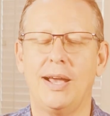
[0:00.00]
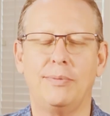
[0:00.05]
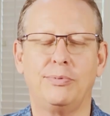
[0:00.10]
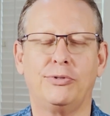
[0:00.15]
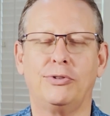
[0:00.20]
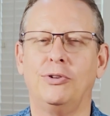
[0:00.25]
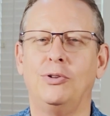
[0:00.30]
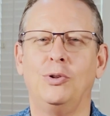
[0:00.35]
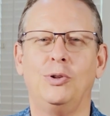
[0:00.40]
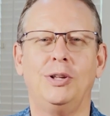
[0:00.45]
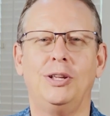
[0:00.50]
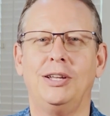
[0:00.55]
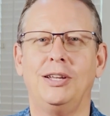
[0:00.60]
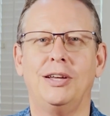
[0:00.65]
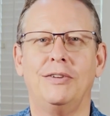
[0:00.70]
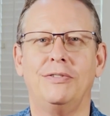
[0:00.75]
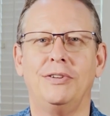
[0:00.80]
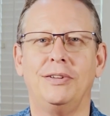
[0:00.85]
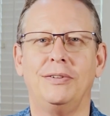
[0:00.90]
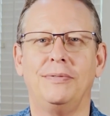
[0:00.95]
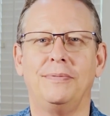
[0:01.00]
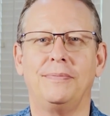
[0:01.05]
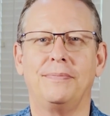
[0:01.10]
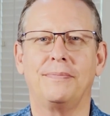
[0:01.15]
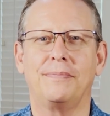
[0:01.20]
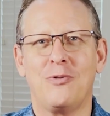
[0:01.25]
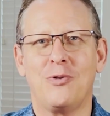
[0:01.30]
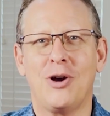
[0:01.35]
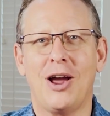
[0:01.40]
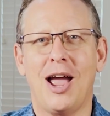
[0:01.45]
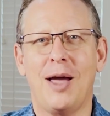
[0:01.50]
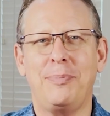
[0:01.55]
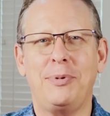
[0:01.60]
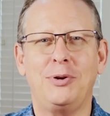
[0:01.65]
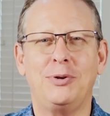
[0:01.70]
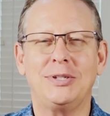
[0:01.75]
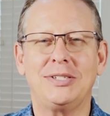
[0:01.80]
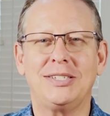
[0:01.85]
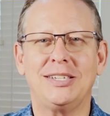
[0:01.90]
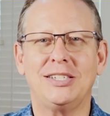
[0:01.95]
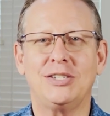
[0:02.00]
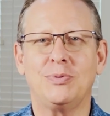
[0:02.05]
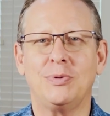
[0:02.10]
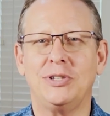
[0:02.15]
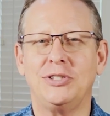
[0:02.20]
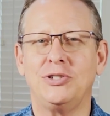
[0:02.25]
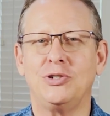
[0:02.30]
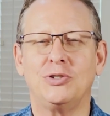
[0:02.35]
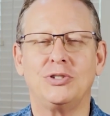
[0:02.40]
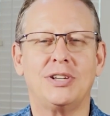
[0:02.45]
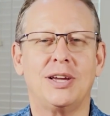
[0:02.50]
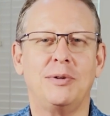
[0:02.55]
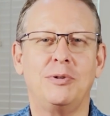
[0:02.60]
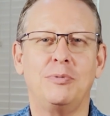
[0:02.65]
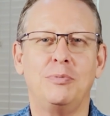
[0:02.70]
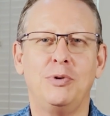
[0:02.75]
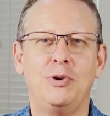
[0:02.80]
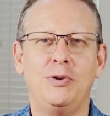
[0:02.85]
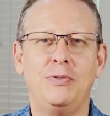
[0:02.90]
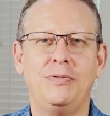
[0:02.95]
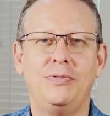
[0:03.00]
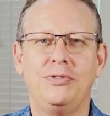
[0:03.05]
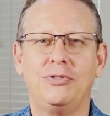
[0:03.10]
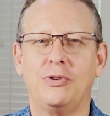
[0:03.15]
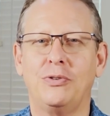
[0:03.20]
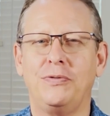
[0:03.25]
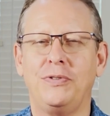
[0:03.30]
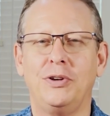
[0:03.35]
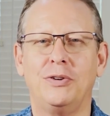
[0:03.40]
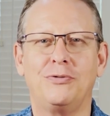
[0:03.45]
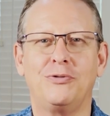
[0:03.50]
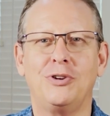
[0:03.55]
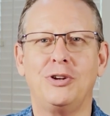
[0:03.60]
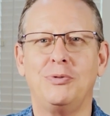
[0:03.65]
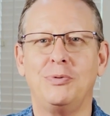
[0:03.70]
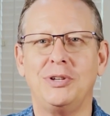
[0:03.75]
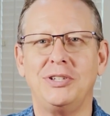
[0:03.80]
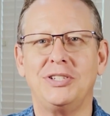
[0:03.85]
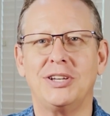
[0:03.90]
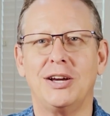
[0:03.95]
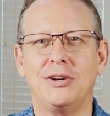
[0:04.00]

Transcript: absolutely love it. We're happy to assist when it's your time to move, so feel free to reach